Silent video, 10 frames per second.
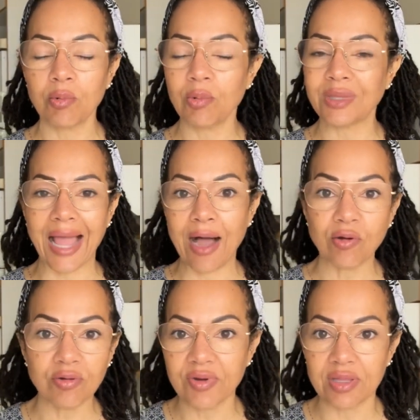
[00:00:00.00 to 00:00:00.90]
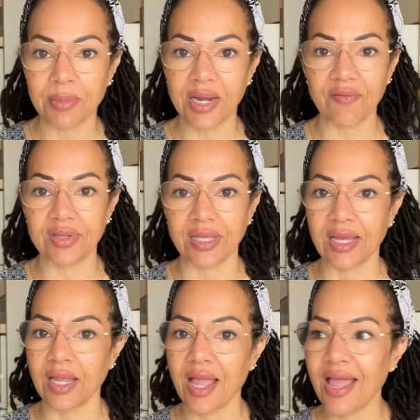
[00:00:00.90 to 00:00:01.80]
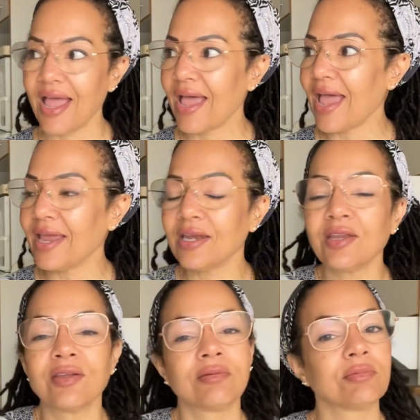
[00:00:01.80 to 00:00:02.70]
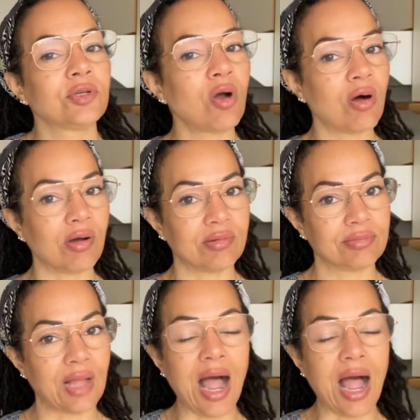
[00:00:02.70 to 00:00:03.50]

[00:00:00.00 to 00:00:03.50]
with the algorithm and everything. And y'all,